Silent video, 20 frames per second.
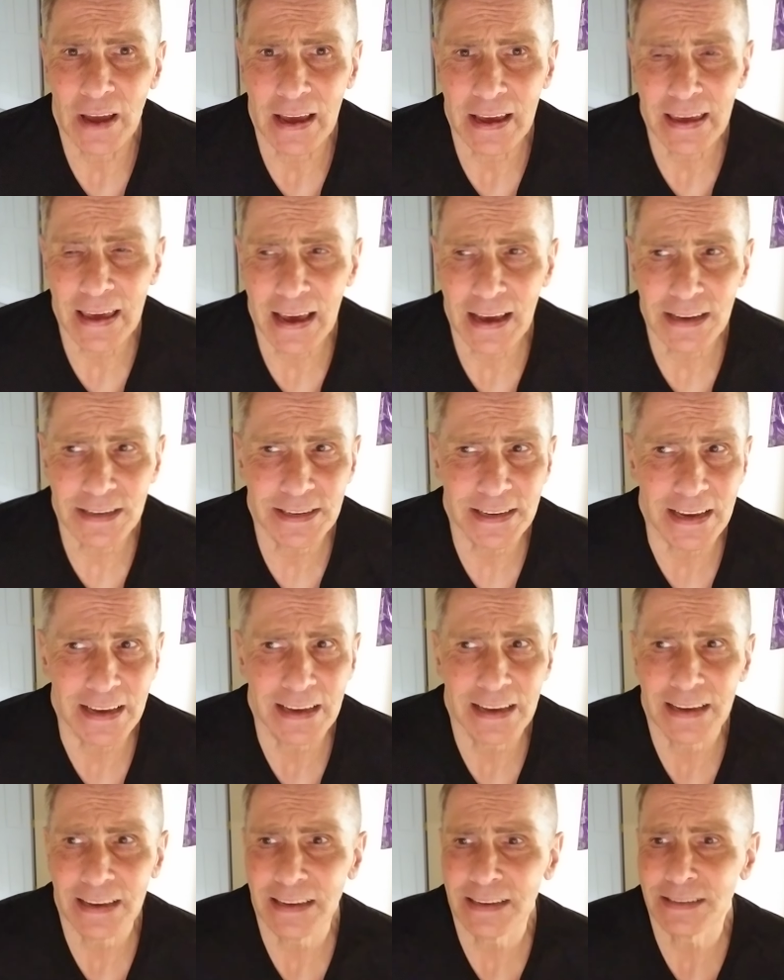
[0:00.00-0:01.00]
I guess,
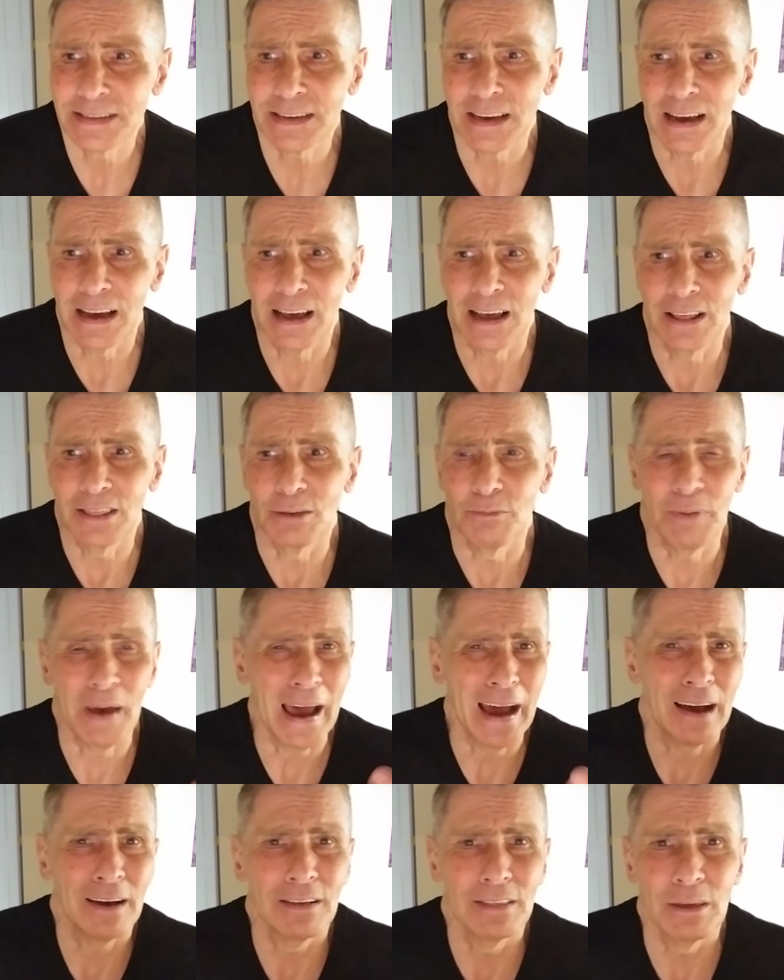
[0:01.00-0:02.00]
is the
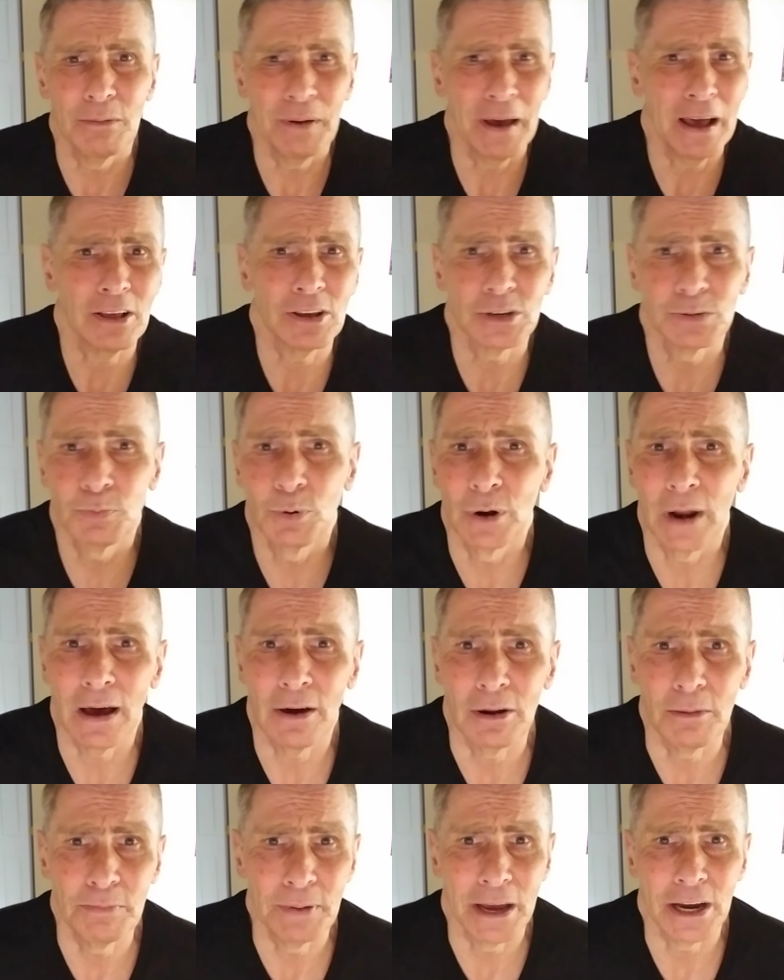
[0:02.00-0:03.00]
palace put
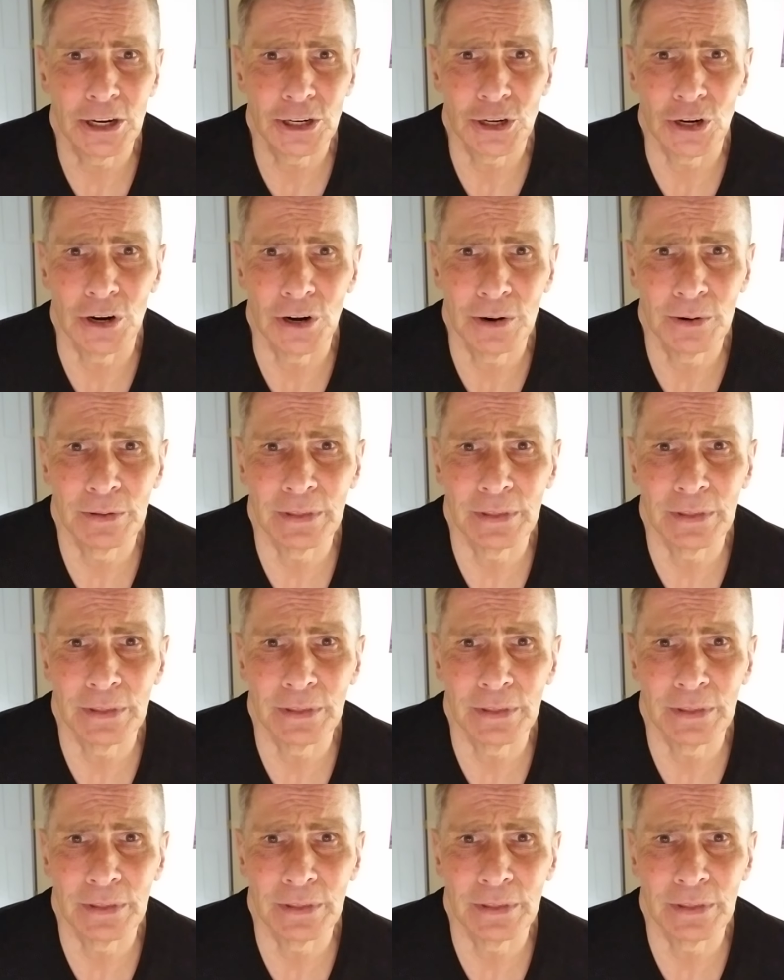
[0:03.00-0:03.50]
out a picture